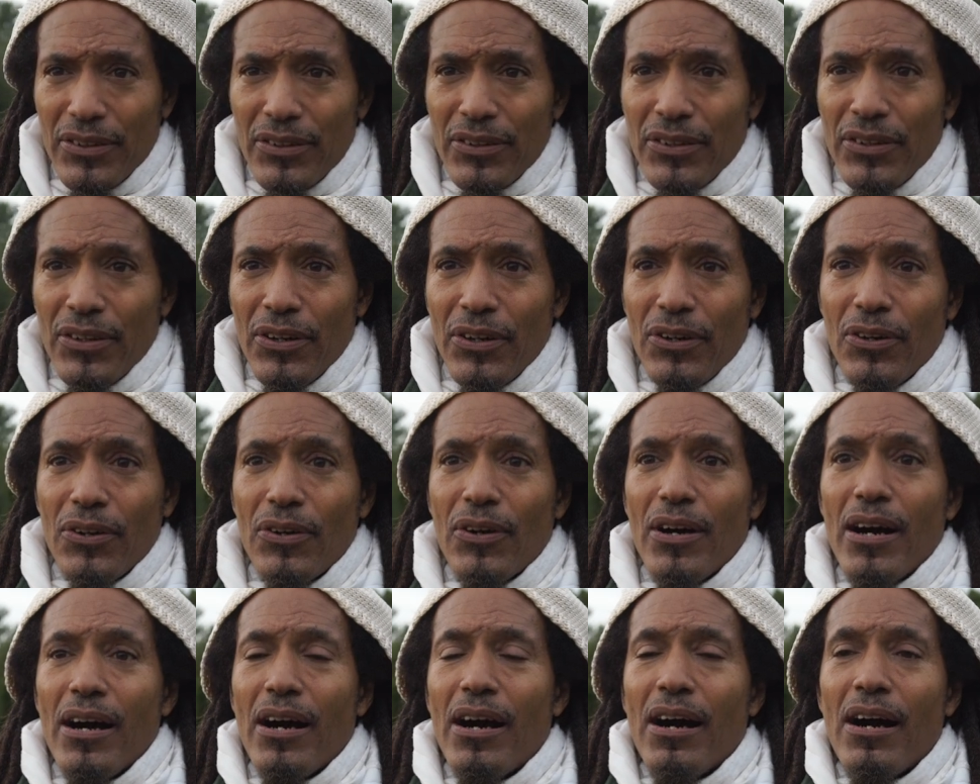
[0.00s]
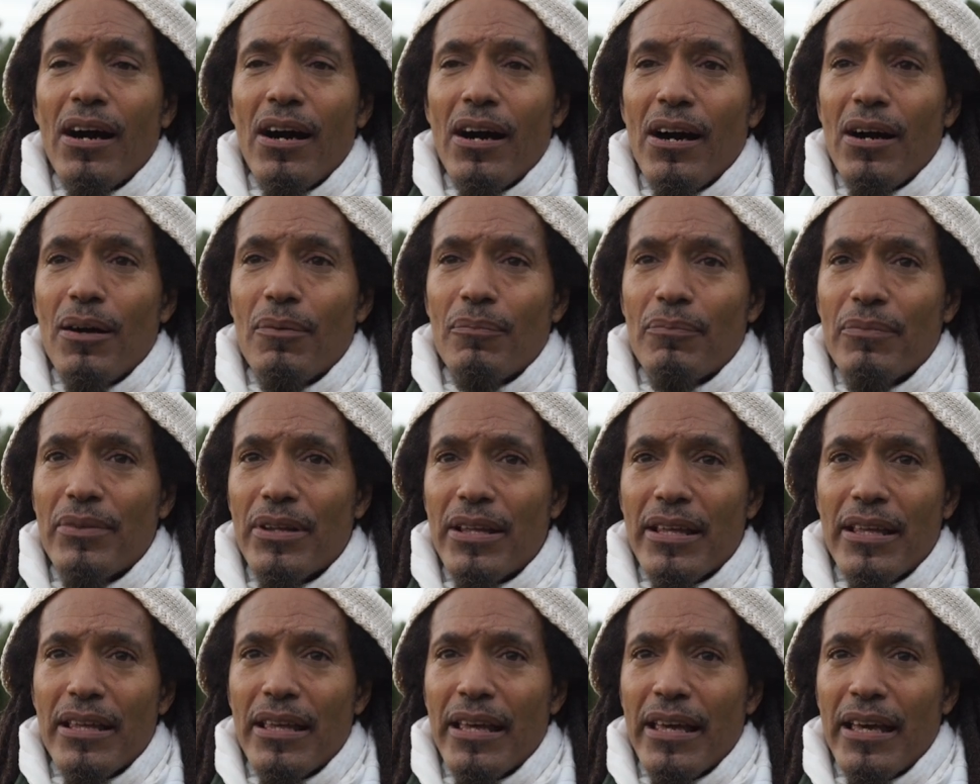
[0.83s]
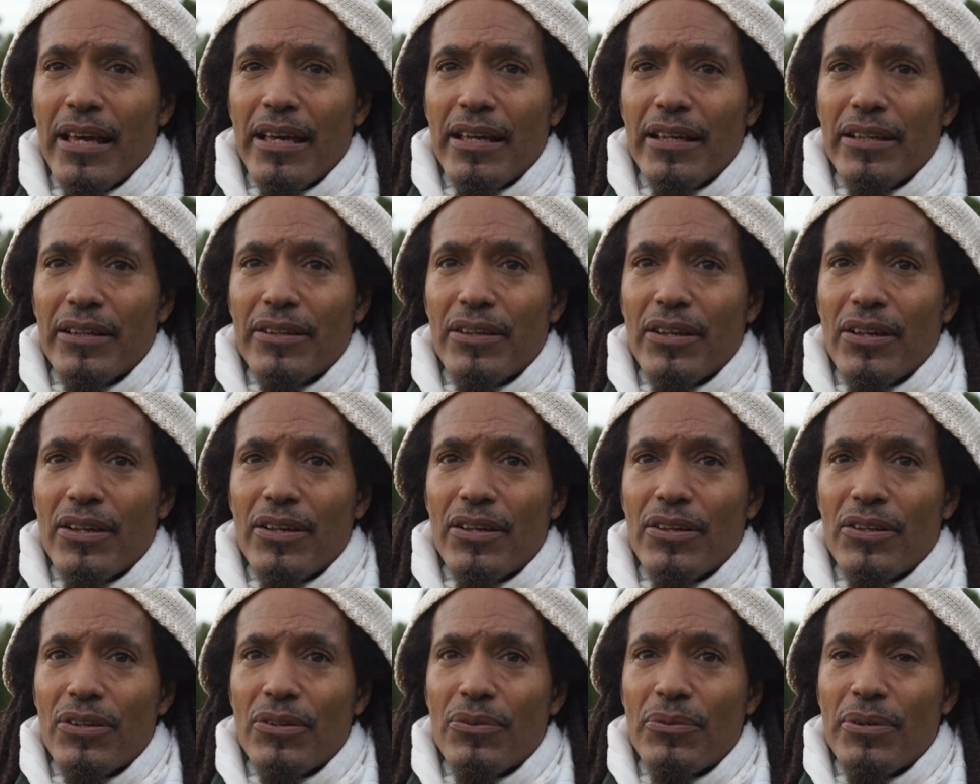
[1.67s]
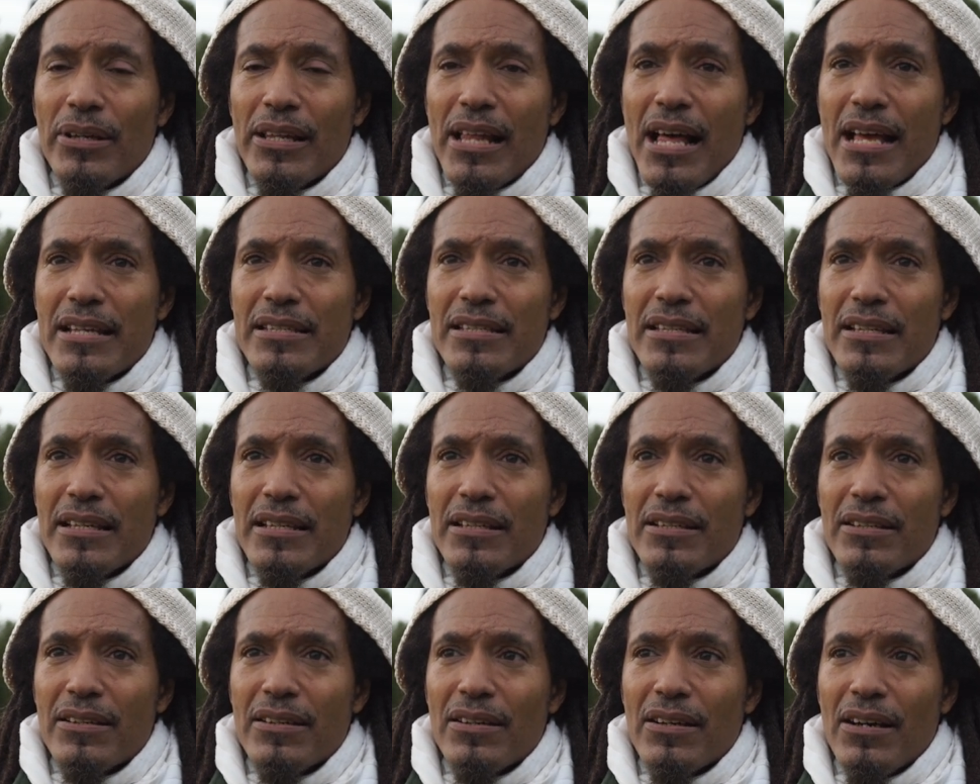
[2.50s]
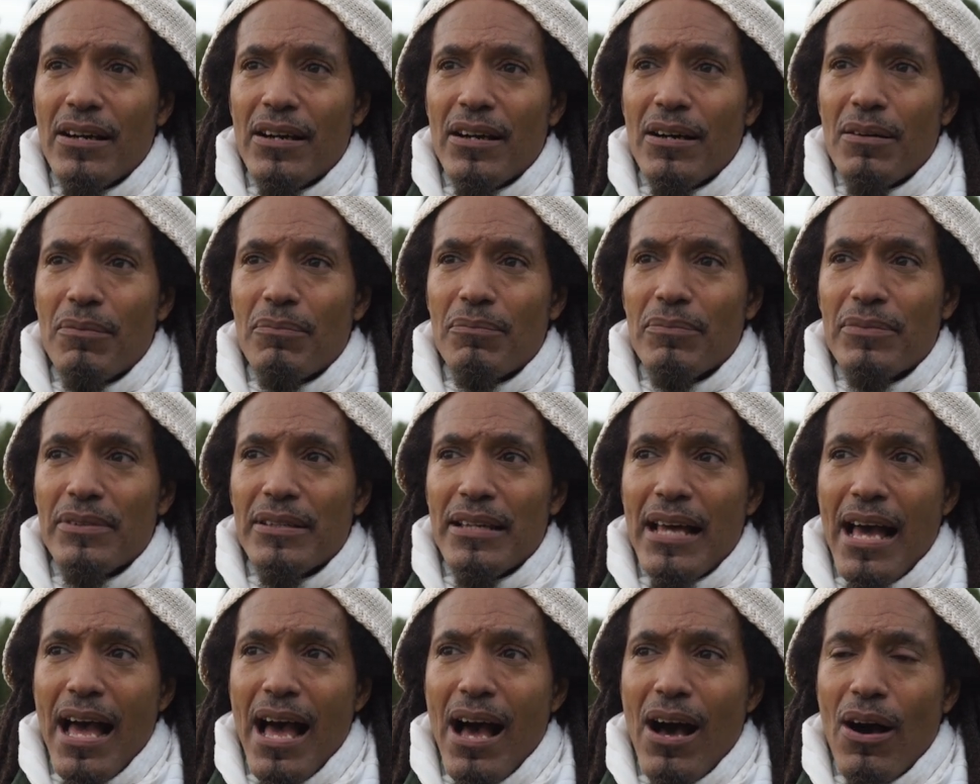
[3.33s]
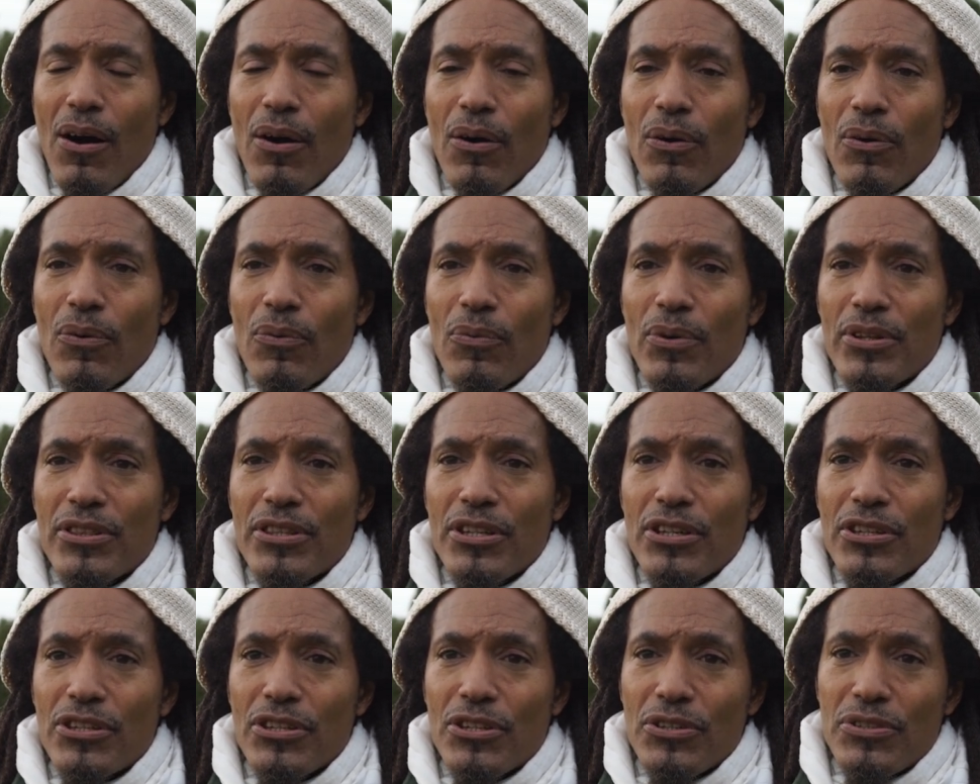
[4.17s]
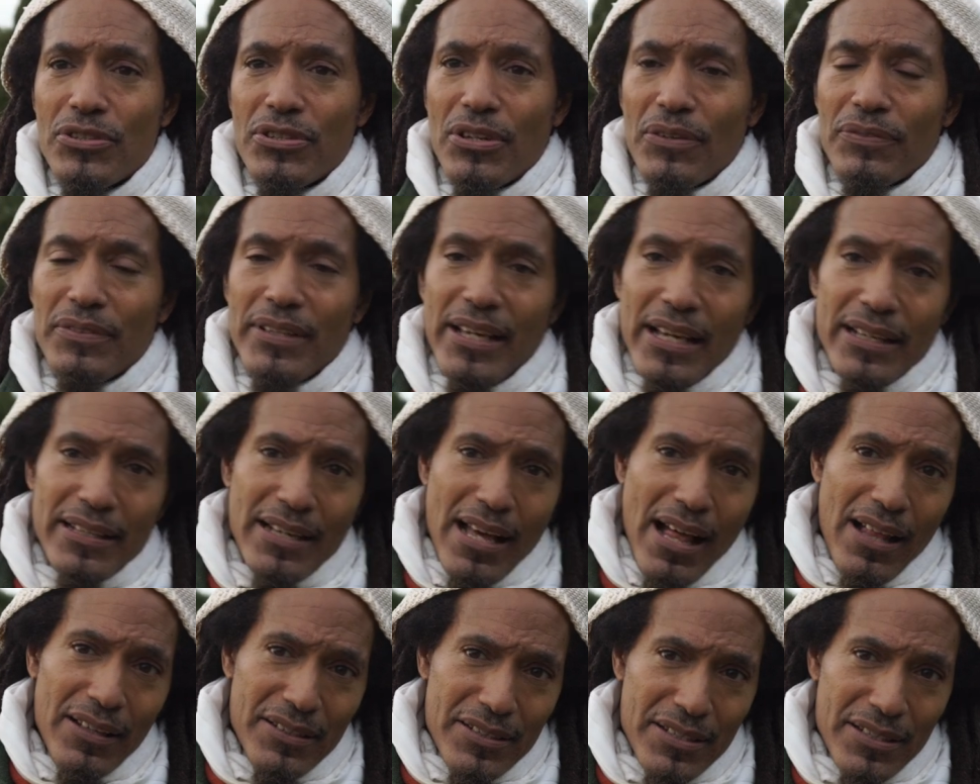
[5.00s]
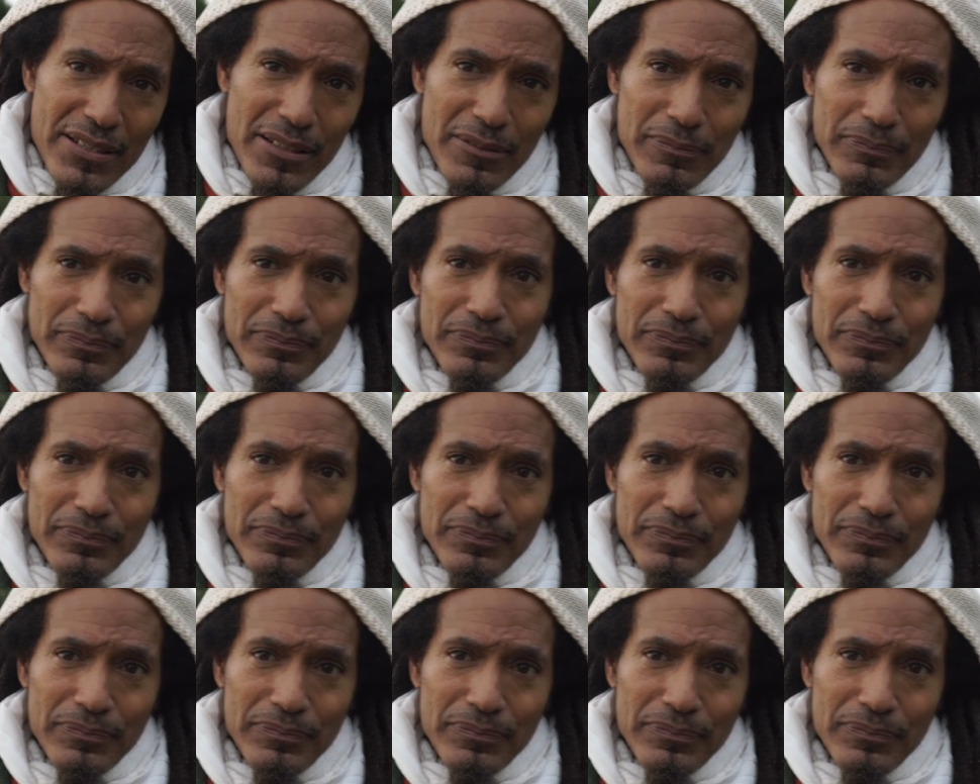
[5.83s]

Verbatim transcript: you know, um, and you realize that um, now with the use of technology,